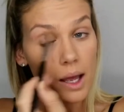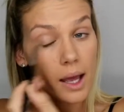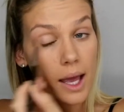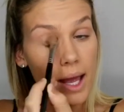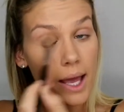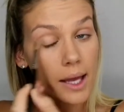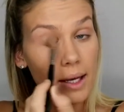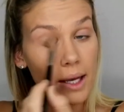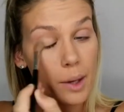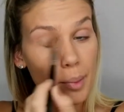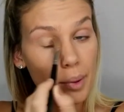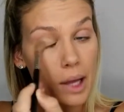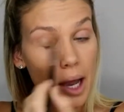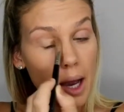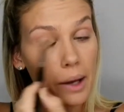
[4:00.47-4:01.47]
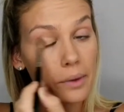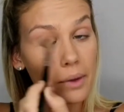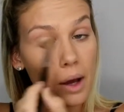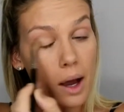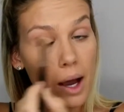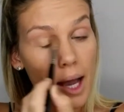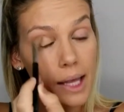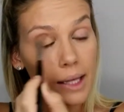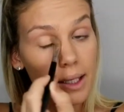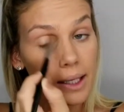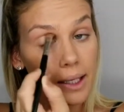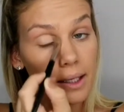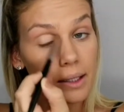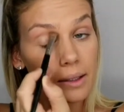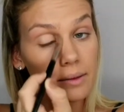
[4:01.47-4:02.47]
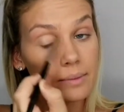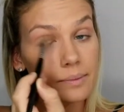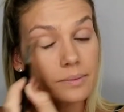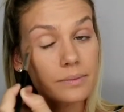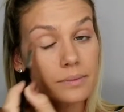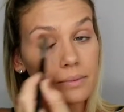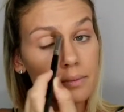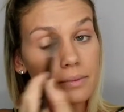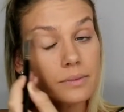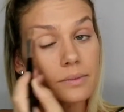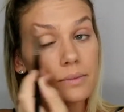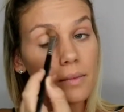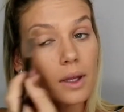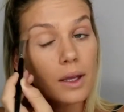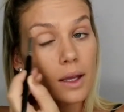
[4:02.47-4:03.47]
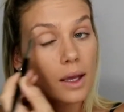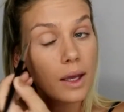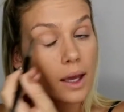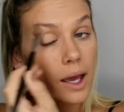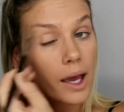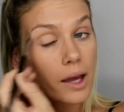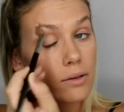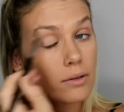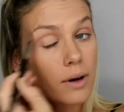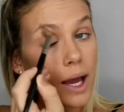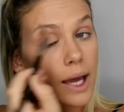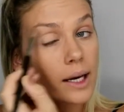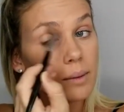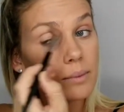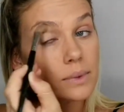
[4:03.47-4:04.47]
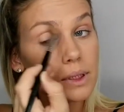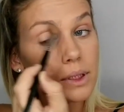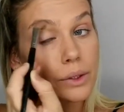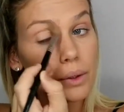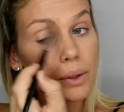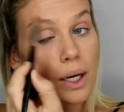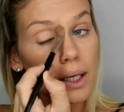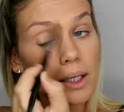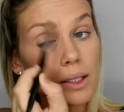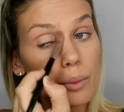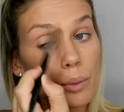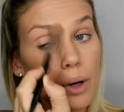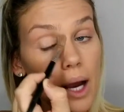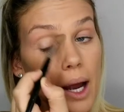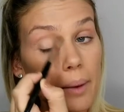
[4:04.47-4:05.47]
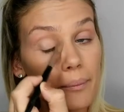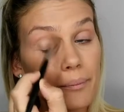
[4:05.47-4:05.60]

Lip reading: And I apply on the eyelid and right up to under the brow.